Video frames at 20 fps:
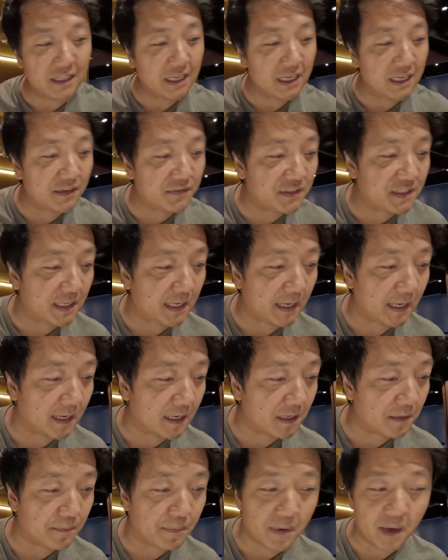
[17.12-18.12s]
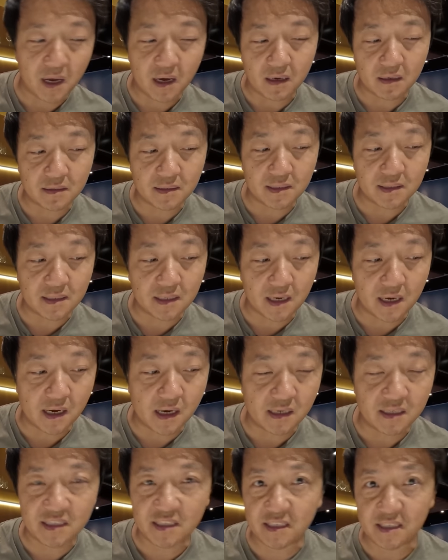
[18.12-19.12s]
leaves in about
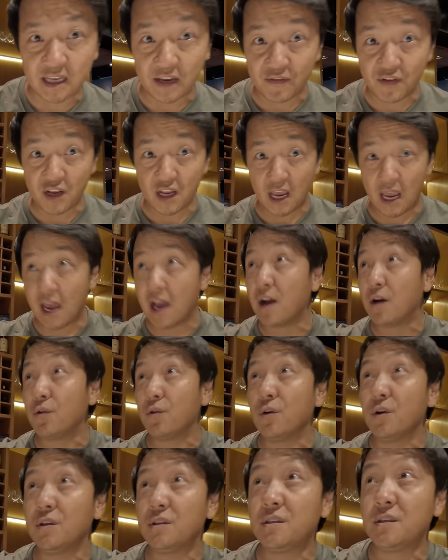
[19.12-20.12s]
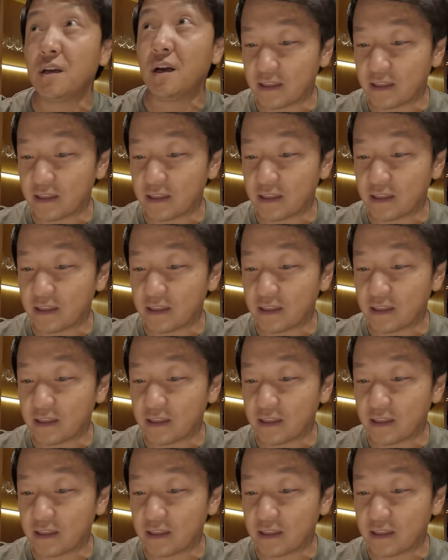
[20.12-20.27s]
7 hours.